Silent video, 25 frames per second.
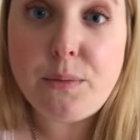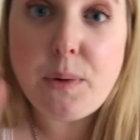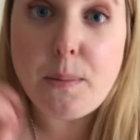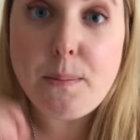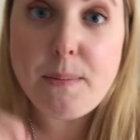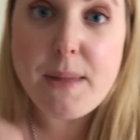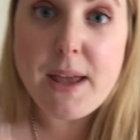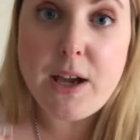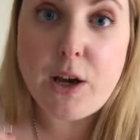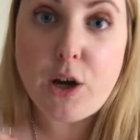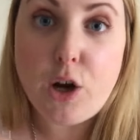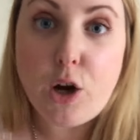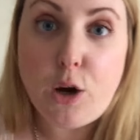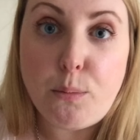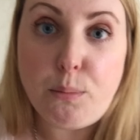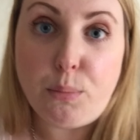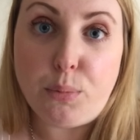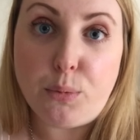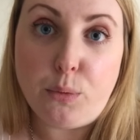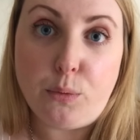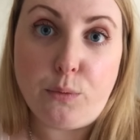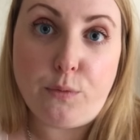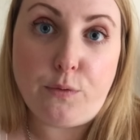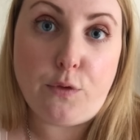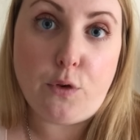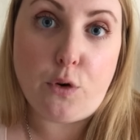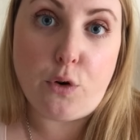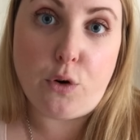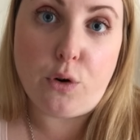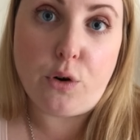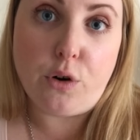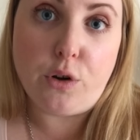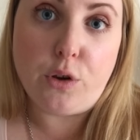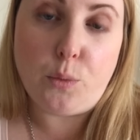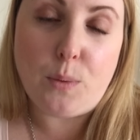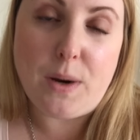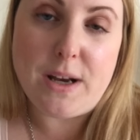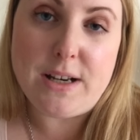for my makeup
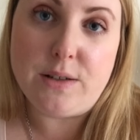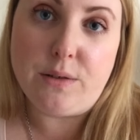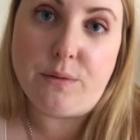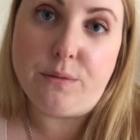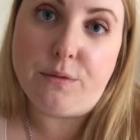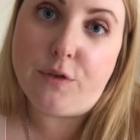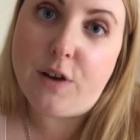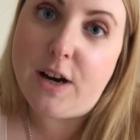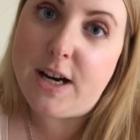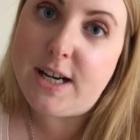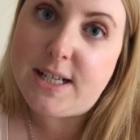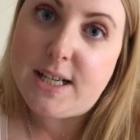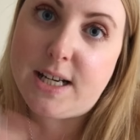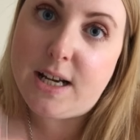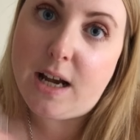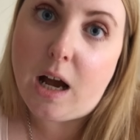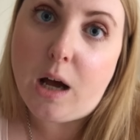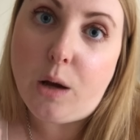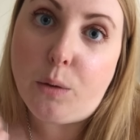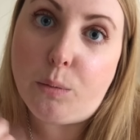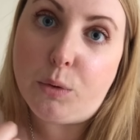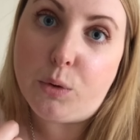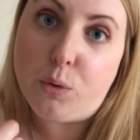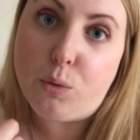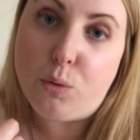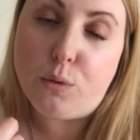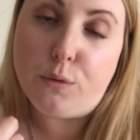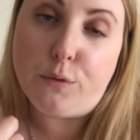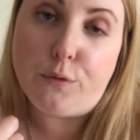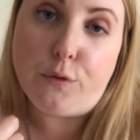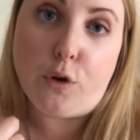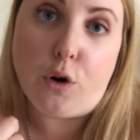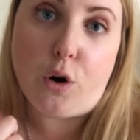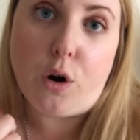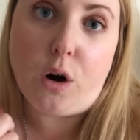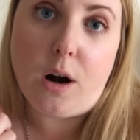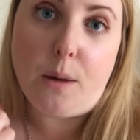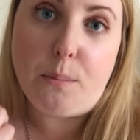for the wedding on Friday, I will go
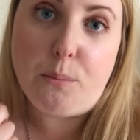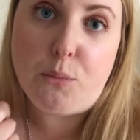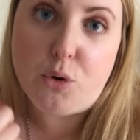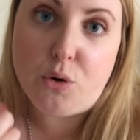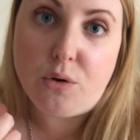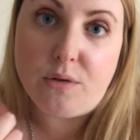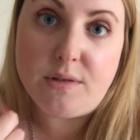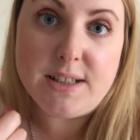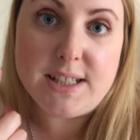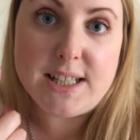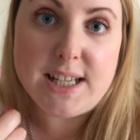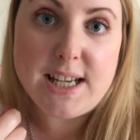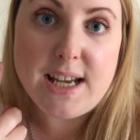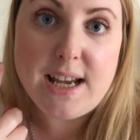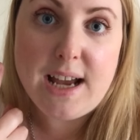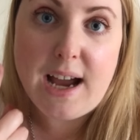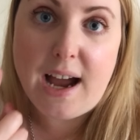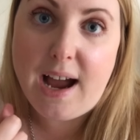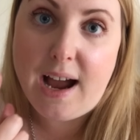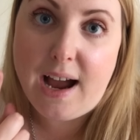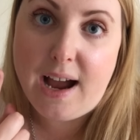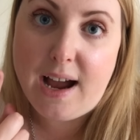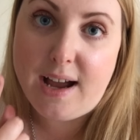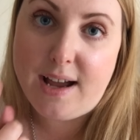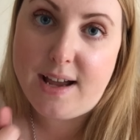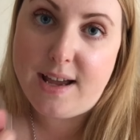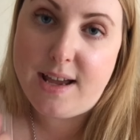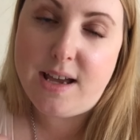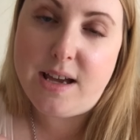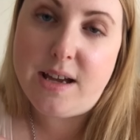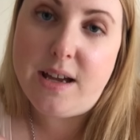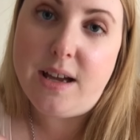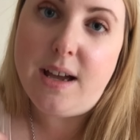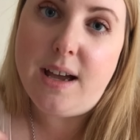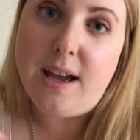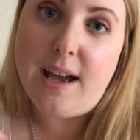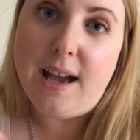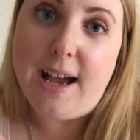for a bronzy eye
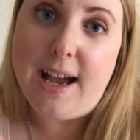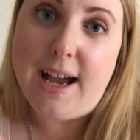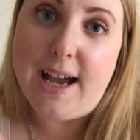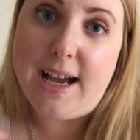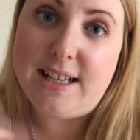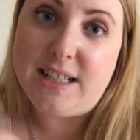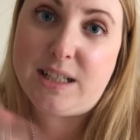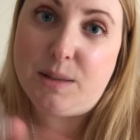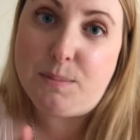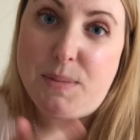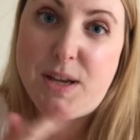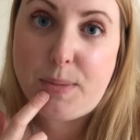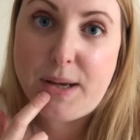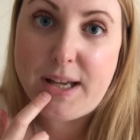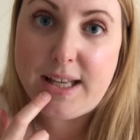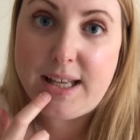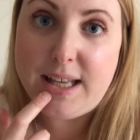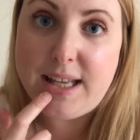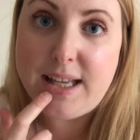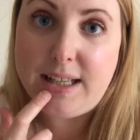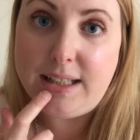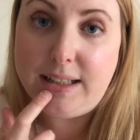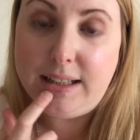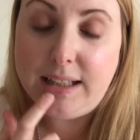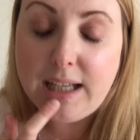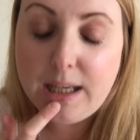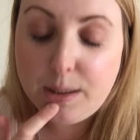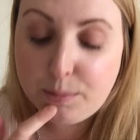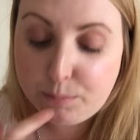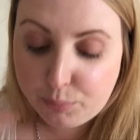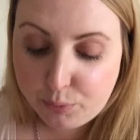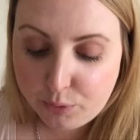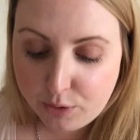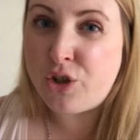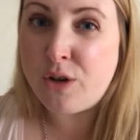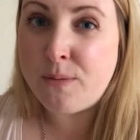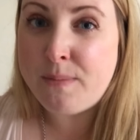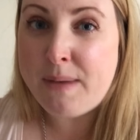and a pinky lip.
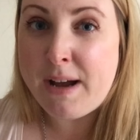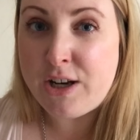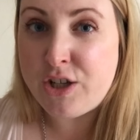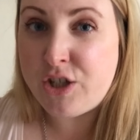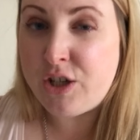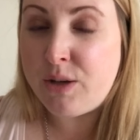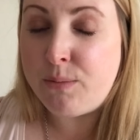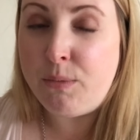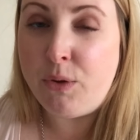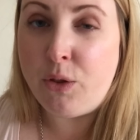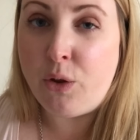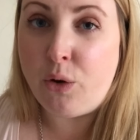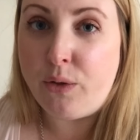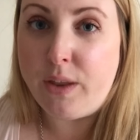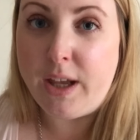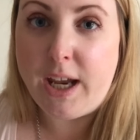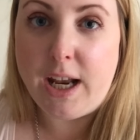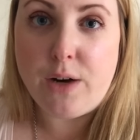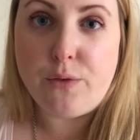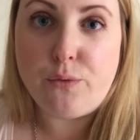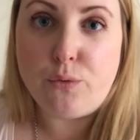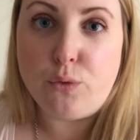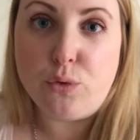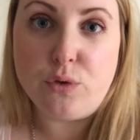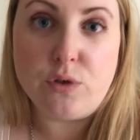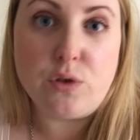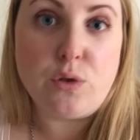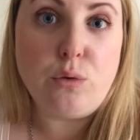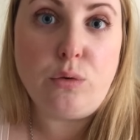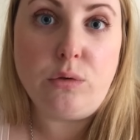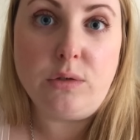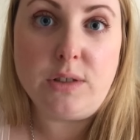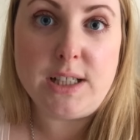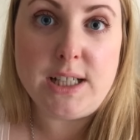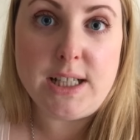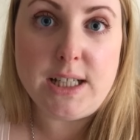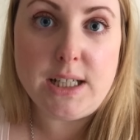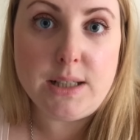Should match in with all the kind of rose
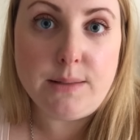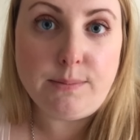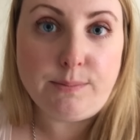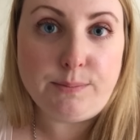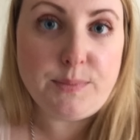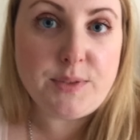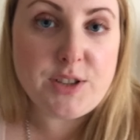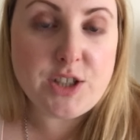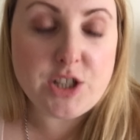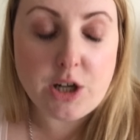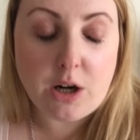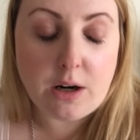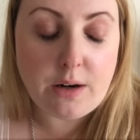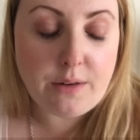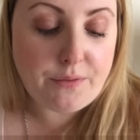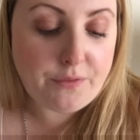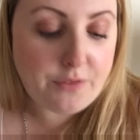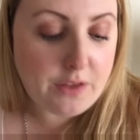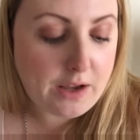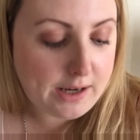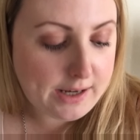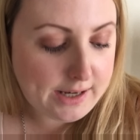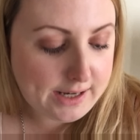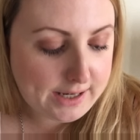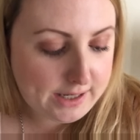goldy stuff that I